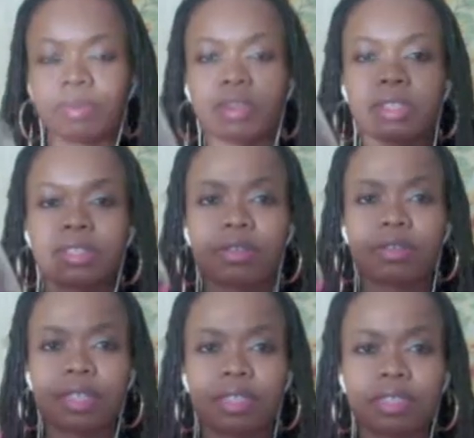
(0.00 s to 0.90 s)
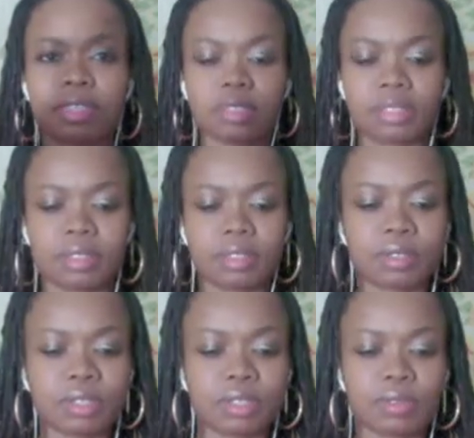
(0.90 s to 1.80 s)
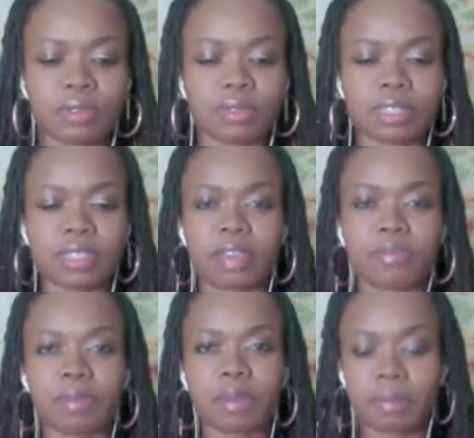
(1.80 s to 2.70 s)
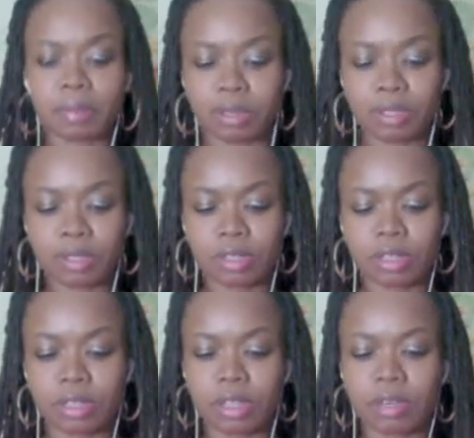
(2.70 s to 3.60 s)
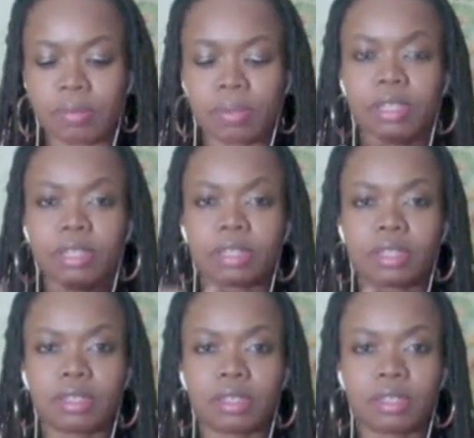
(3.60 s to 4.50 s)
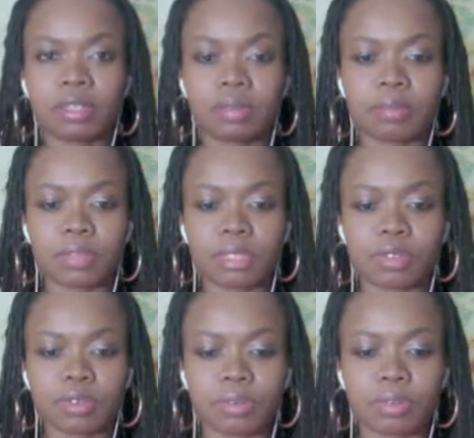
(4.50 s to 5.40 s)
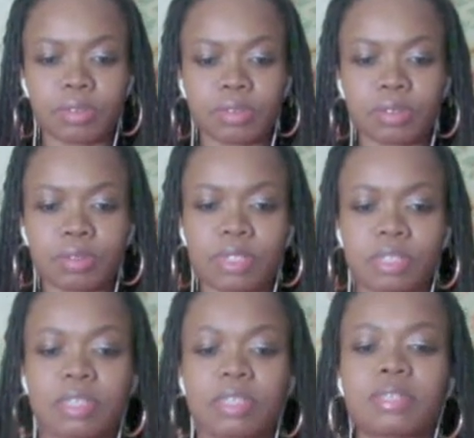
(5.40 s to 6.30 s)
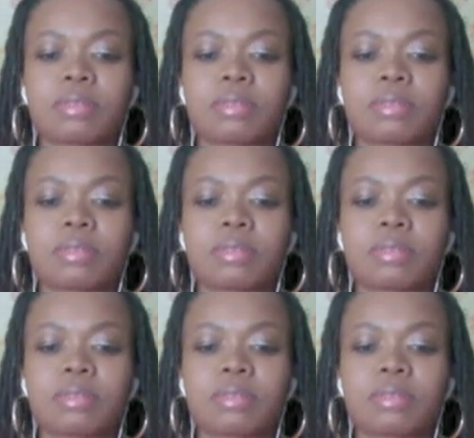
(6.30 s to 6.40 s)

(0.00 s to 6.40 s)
So those are the roses I got from my mom's garden, and now I'm putting in my store-bought roses.